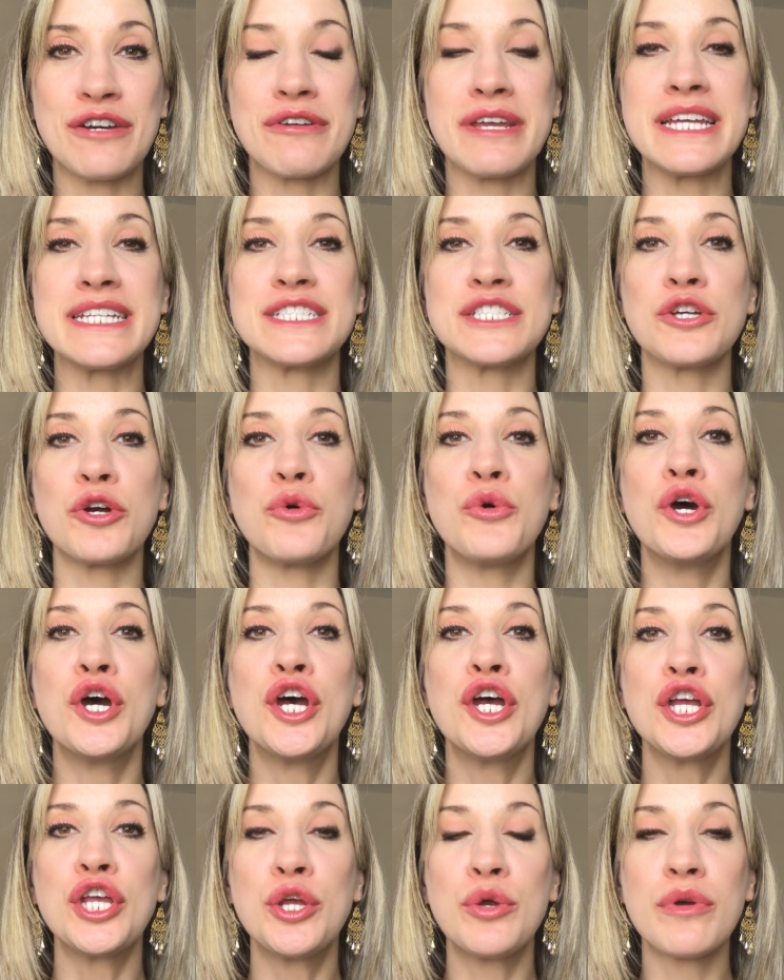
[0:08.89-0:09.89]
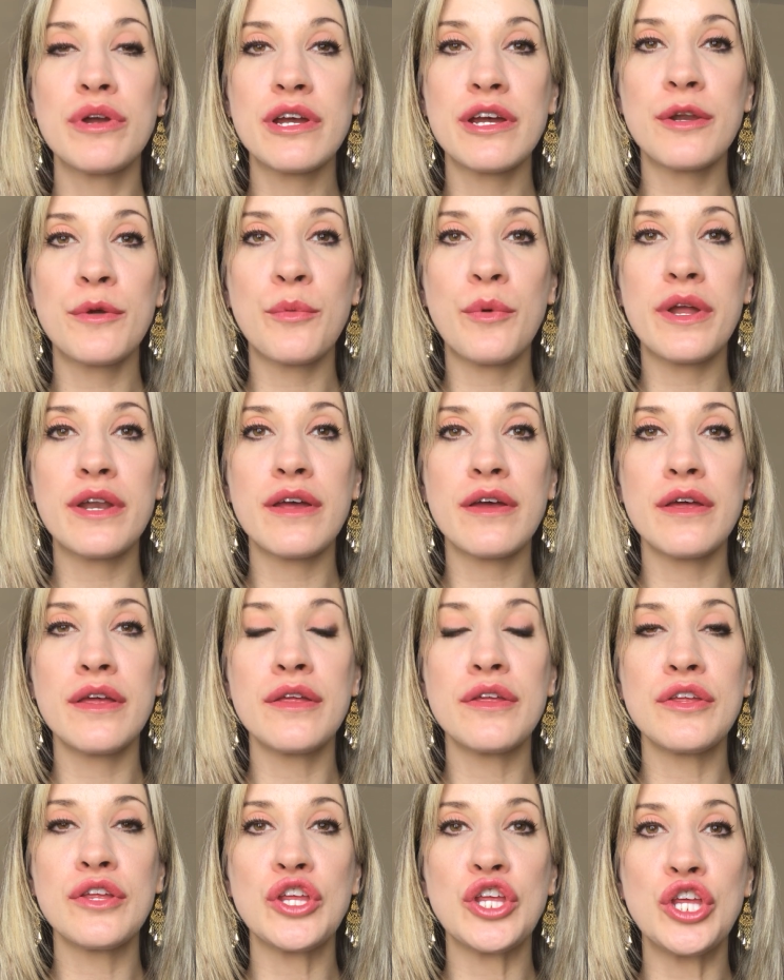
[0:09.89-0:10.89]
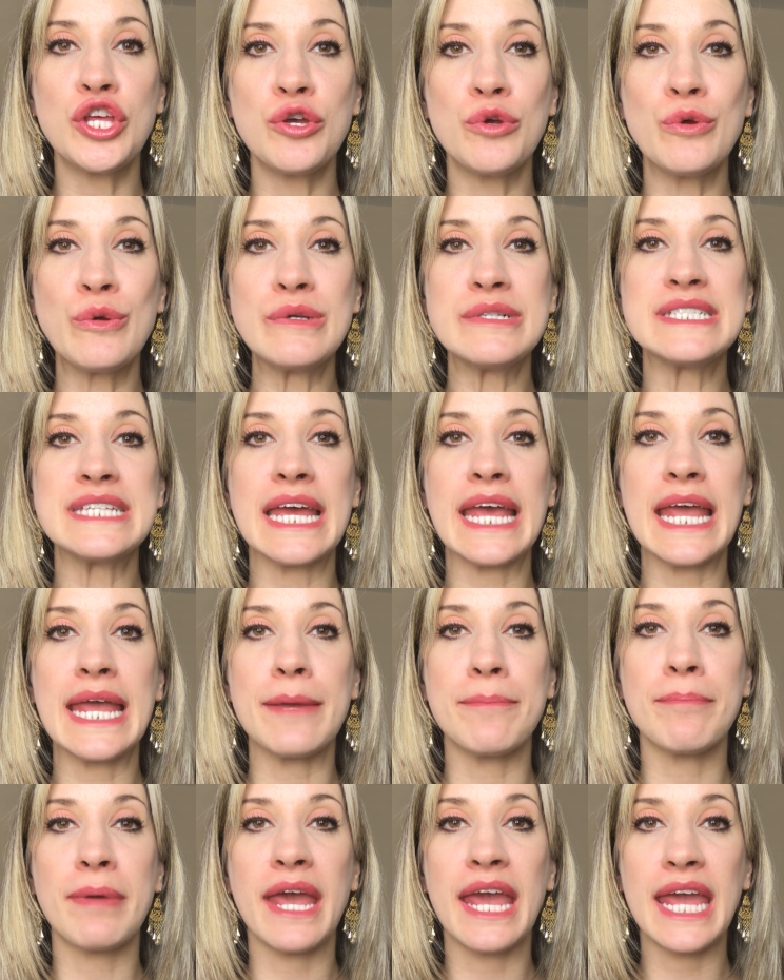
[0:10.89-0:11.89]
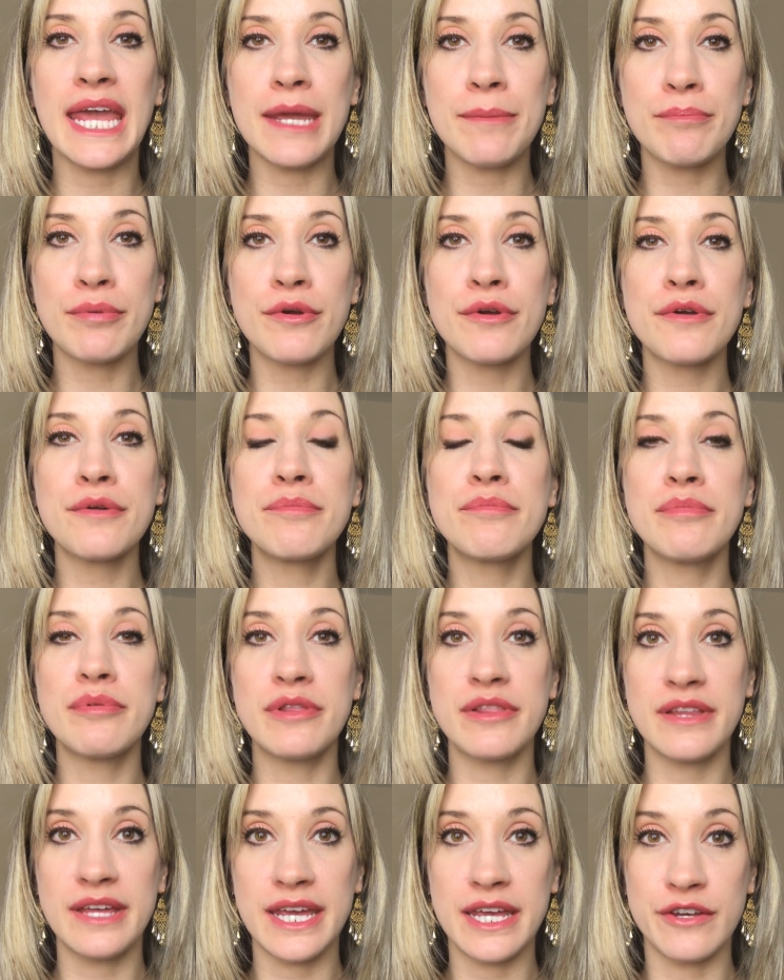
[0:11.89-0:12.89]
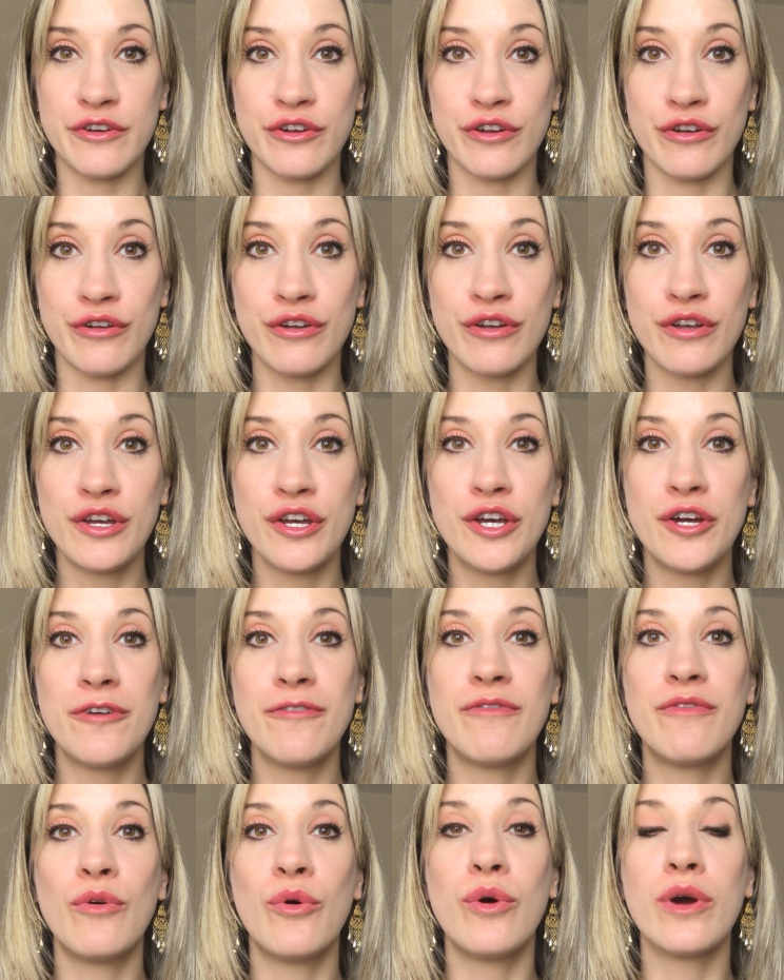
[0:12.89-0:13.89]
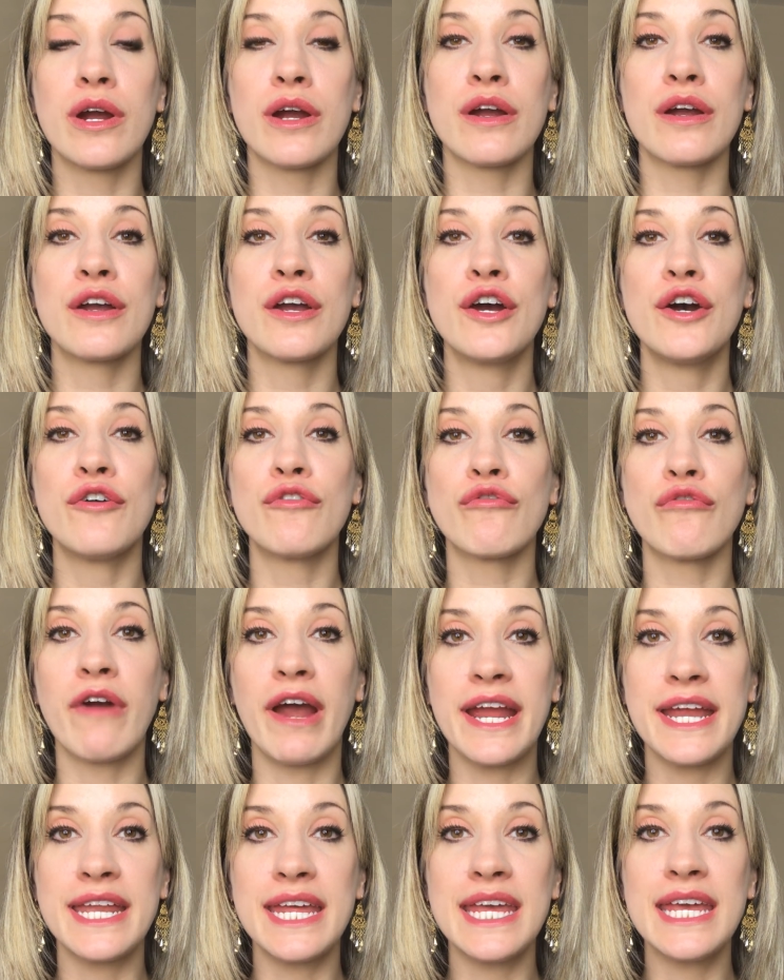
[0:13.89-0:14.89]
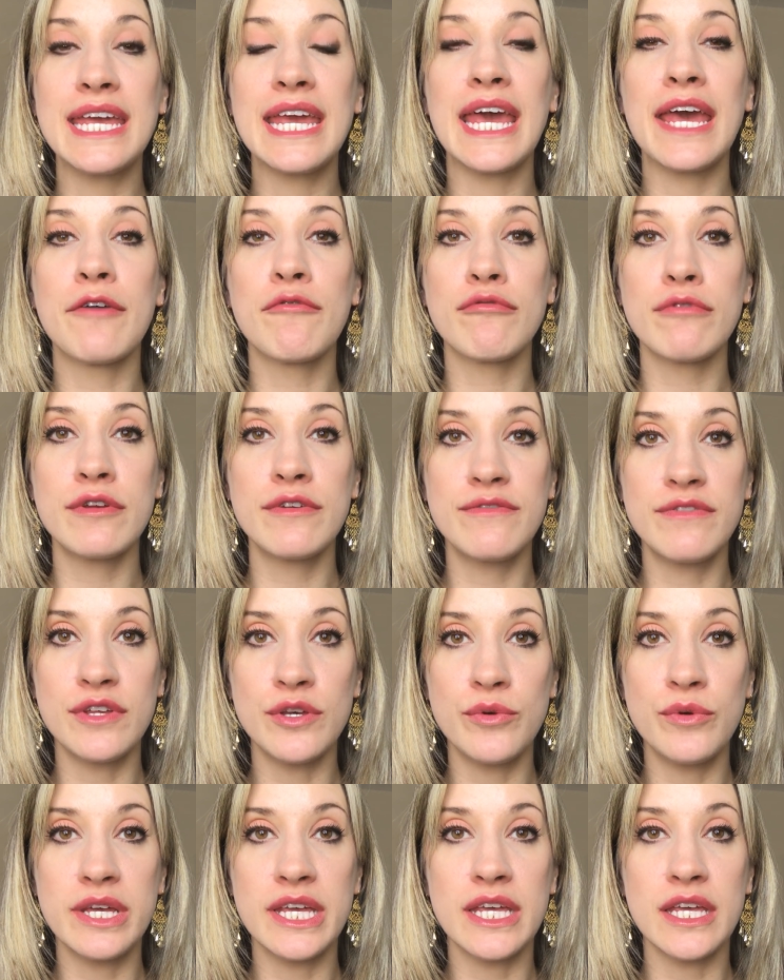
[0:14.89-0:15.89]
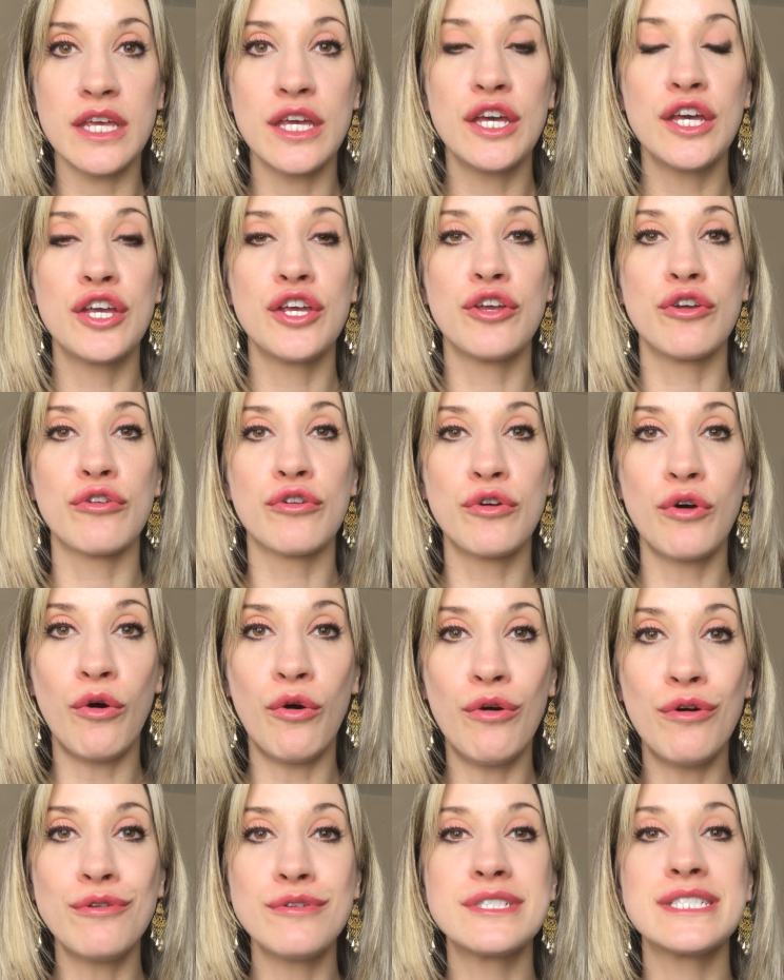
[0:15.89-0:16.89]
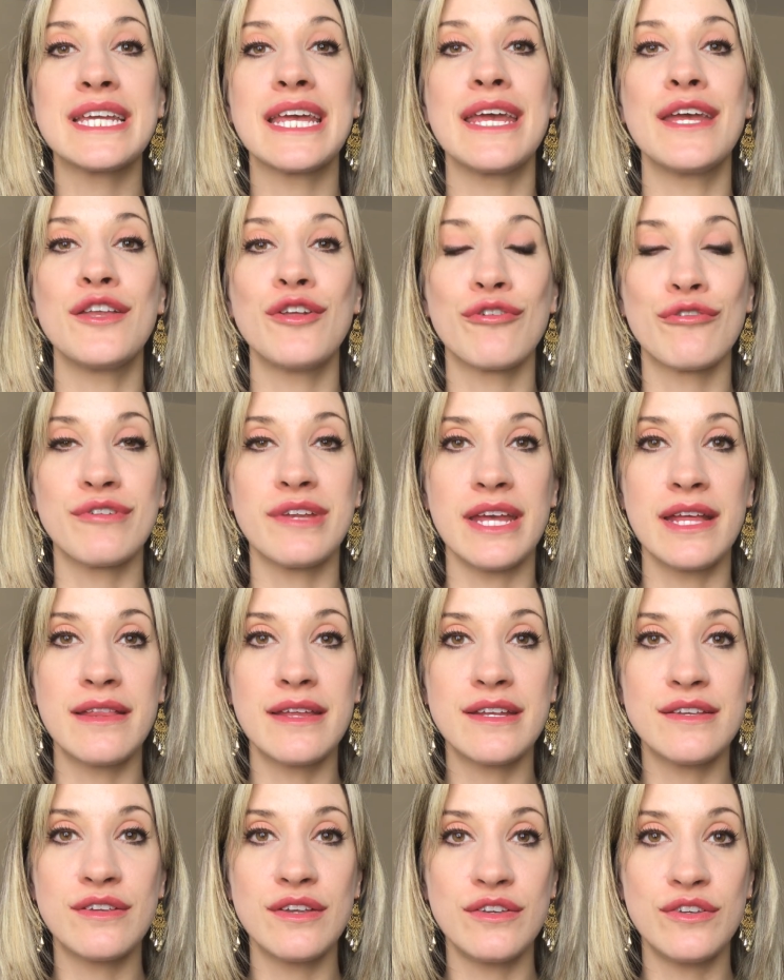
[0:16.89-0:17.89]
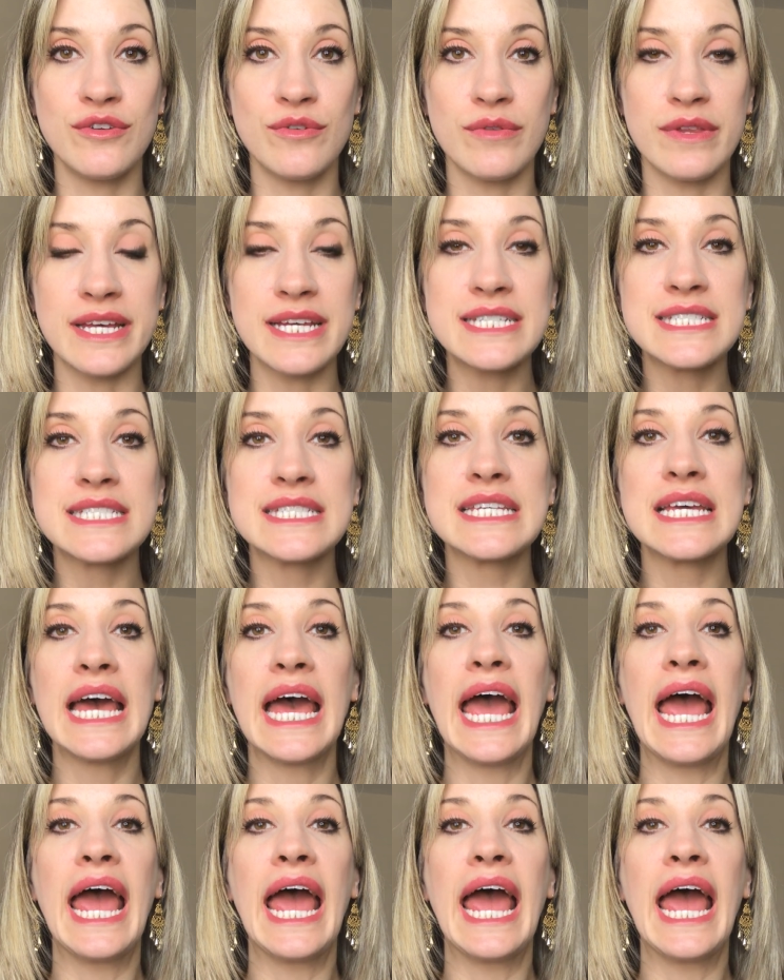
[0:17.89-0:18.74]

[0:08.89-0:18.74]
Okay, so you're going to want to use a paper planner for writing and reviewing your goals and your daily to-do list.